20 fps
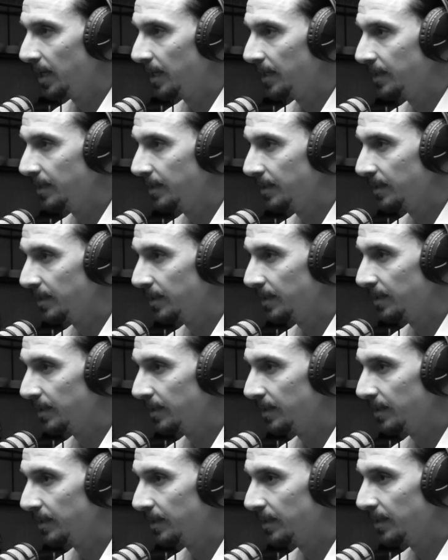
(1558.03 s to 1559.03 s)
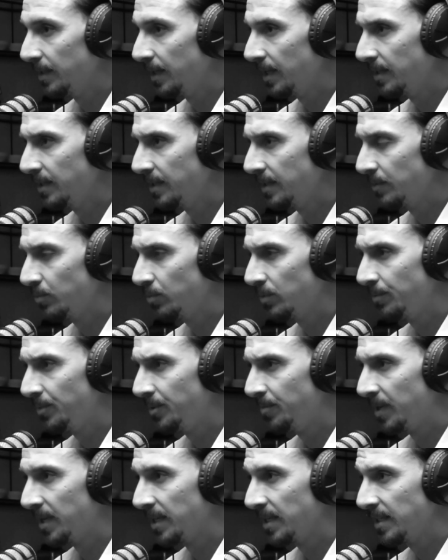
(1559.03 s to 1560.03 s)
and that
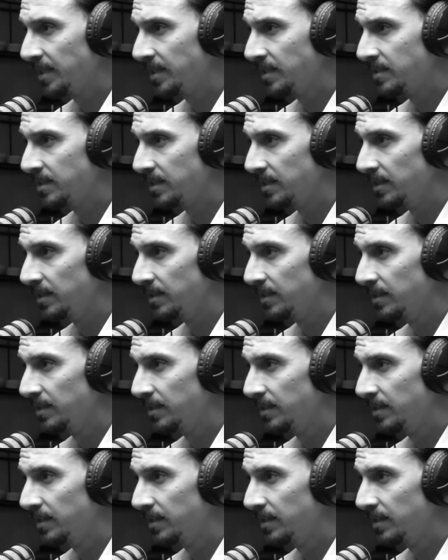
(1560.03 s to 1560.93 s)
will be my legacy.